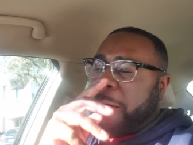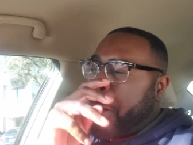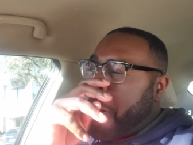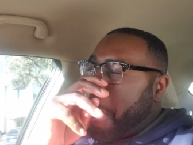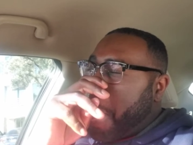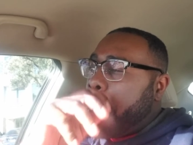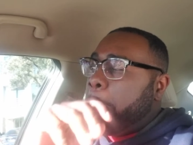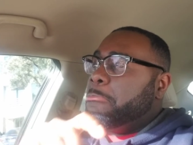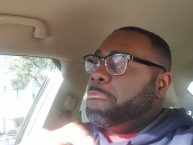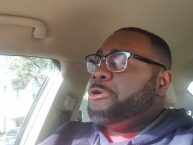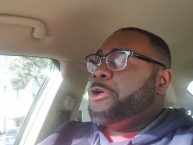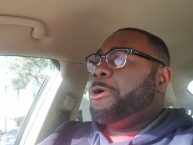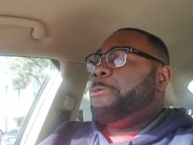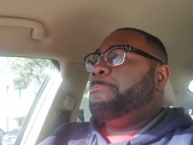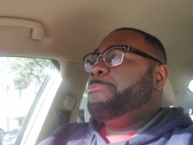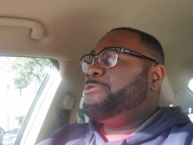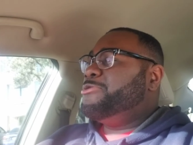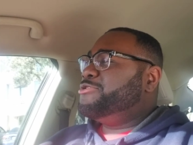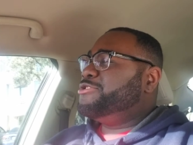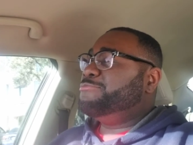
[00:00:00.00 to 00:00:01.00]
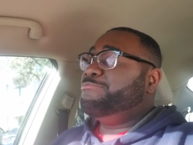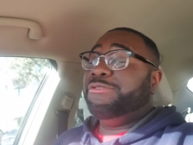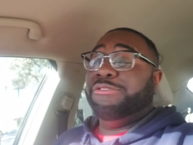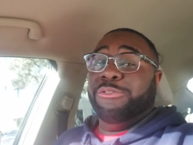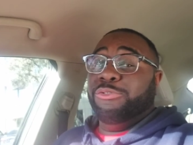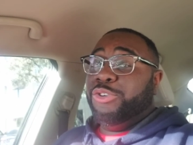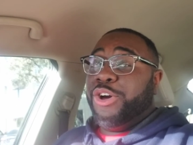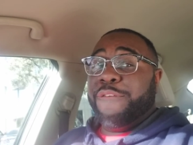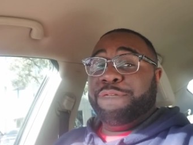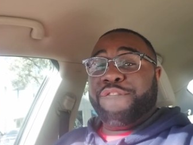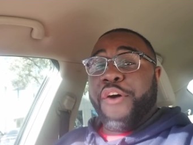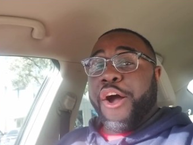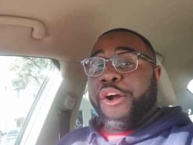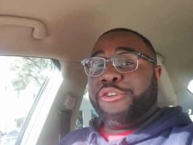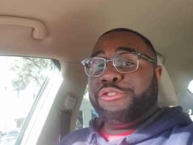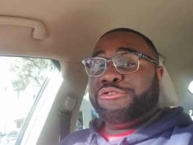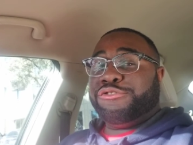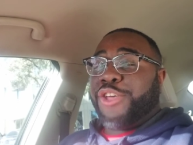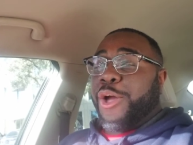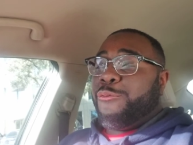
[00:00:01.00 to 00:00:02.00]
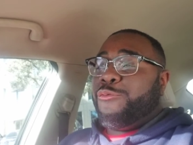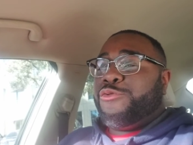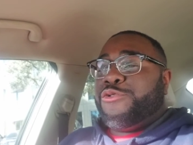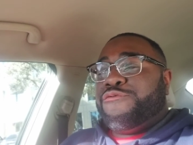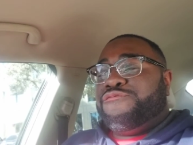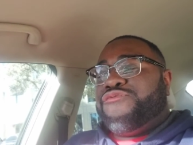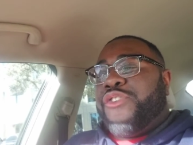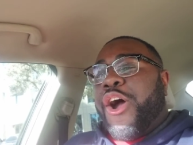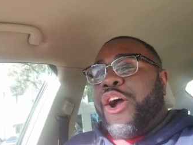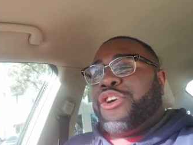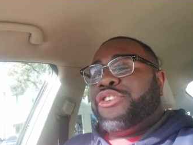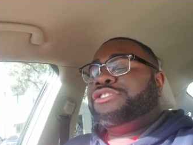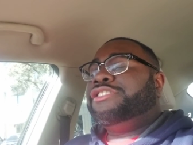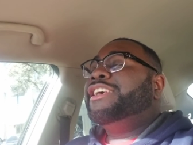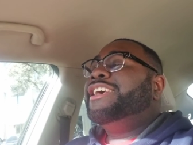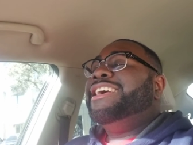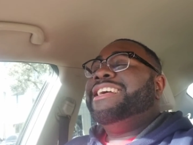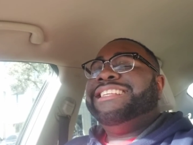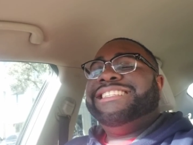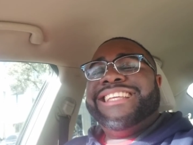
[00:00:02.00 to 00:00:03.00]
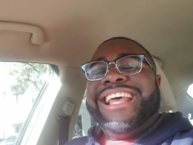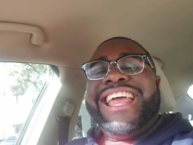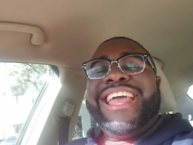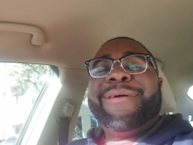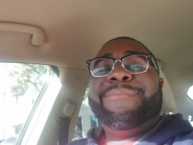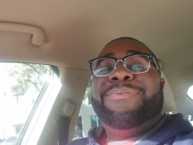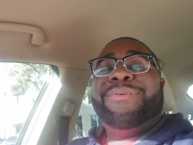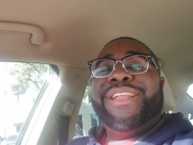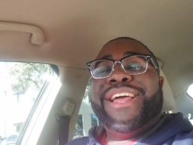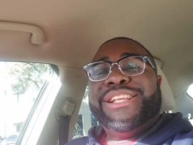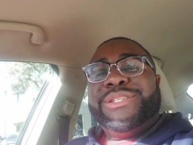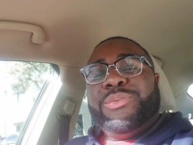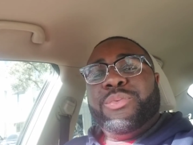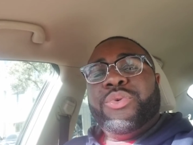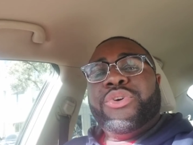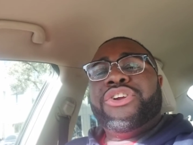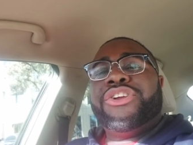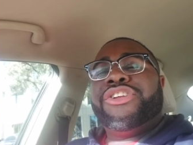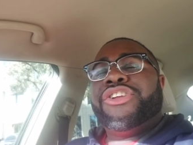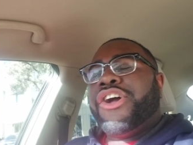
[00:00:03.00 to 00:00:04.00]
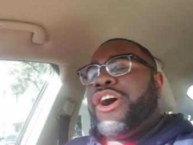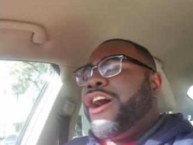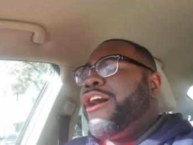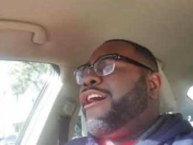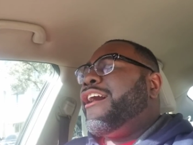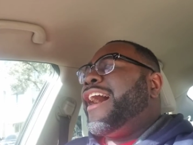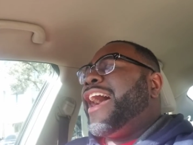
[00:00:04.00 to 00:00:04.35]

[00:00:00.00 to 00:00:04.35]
Oh, man, but, where the fuck is that? Where the fuck is... Same place where y'all